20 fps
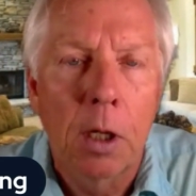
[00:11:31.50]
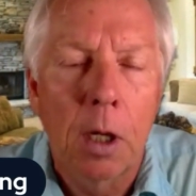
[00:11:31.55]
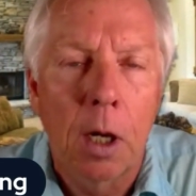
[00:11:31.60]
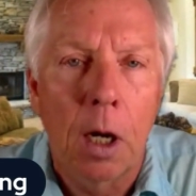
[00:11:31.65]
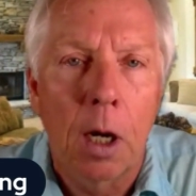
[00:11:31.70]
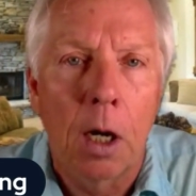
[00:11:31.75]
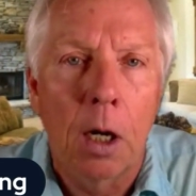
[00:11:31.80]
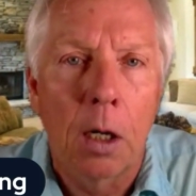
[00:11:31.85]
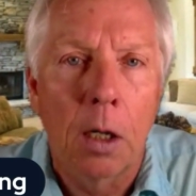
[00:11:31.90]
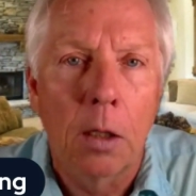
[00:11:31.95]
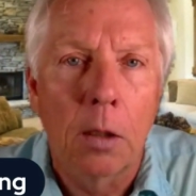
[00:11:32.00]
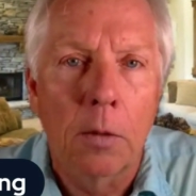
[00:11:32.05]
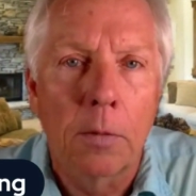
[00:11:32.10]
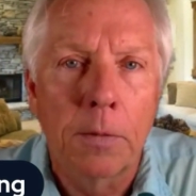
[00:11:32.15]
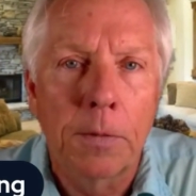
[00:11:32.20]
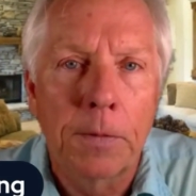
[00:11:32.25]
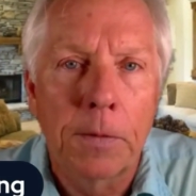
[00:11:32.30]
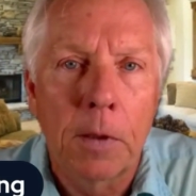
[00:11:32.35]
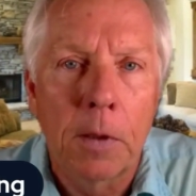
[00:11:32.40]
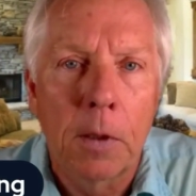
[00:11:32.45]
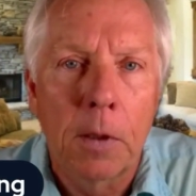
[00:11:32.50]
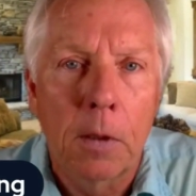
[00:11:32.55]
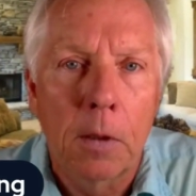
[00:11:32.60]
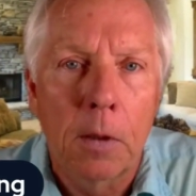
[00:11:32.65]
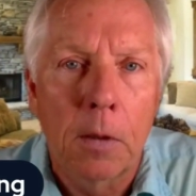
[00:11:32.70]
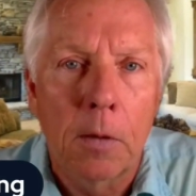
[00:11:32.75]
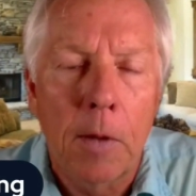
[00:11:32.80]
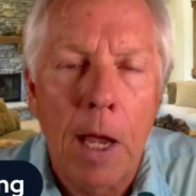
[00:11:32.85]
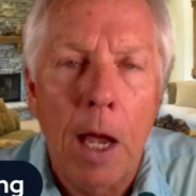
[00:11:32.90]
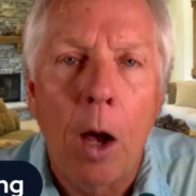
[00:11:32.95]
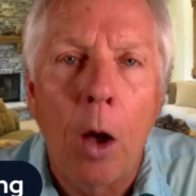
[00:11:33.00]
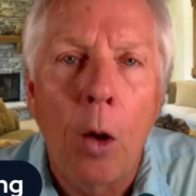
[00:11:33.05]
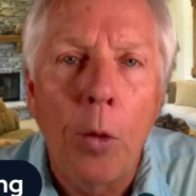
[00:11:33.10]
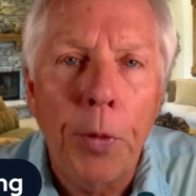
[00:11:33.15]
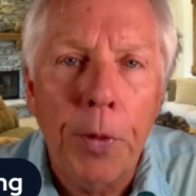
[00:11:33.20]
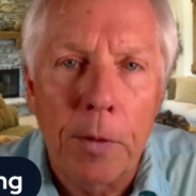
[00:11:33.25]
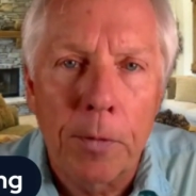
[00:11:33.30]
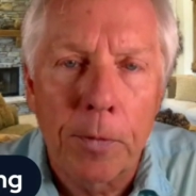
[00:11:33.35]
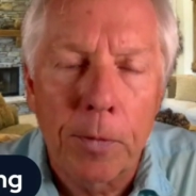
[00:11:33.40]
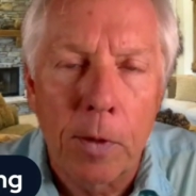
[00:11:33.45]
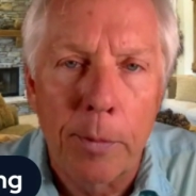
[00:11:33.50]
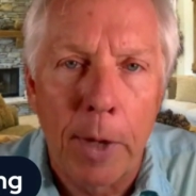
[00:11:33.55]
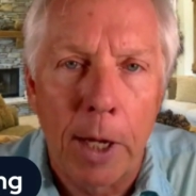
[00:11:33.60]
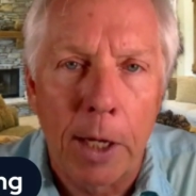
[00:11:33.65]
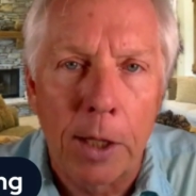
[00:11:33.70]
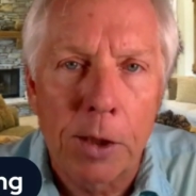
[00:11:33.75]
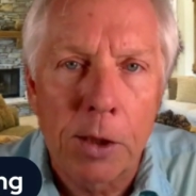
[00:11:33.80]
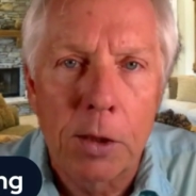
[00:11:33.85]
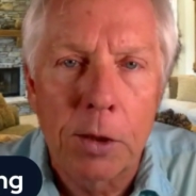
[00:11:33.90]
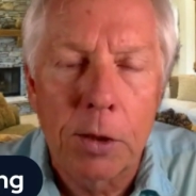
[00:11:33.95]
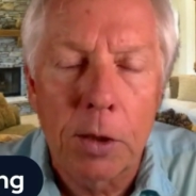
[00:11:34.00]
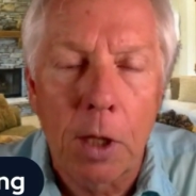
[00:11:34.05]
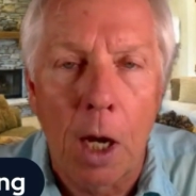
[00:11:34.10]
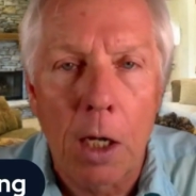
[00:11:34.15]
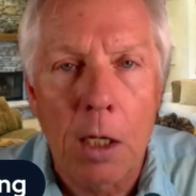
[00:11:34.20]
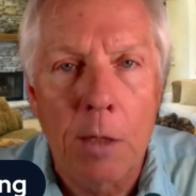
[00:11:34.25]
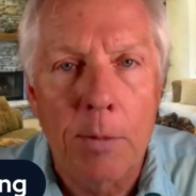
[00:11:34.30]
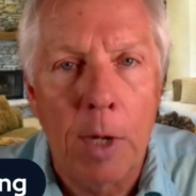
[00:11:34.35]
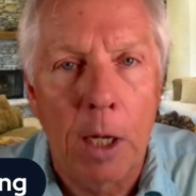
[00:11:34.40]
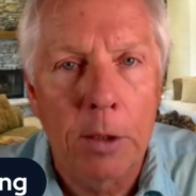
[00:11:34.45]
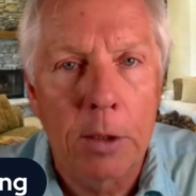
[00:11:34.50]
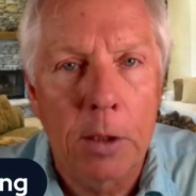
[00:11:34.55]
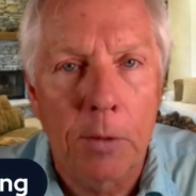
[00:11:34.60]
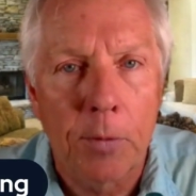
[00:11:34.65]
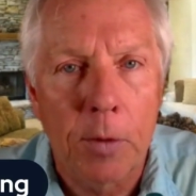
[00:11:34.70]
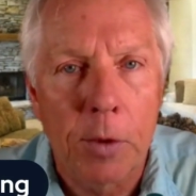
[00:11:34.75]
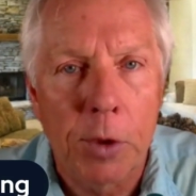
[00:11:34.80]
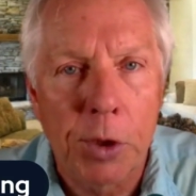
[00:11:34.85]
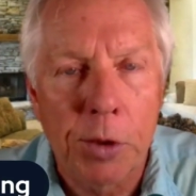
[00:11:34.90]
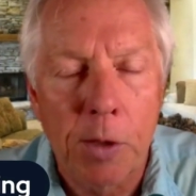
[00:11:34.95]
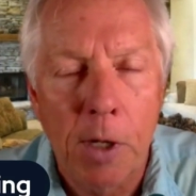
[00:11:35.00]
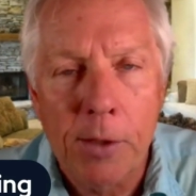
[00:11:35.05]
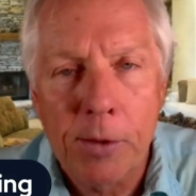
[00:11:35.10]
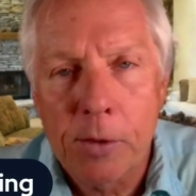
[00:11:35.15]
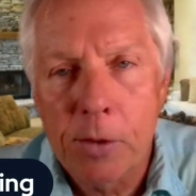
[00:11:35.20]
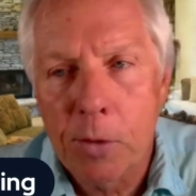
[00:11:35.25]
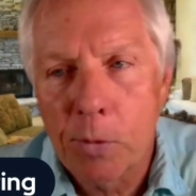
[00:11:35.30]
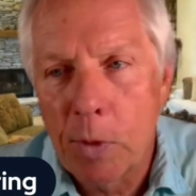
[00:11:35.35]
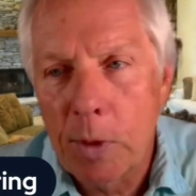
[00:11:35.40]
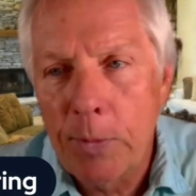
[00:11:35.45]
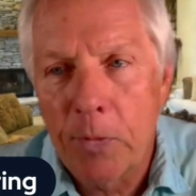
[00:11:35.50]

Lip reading: of health information, talking about different stressors.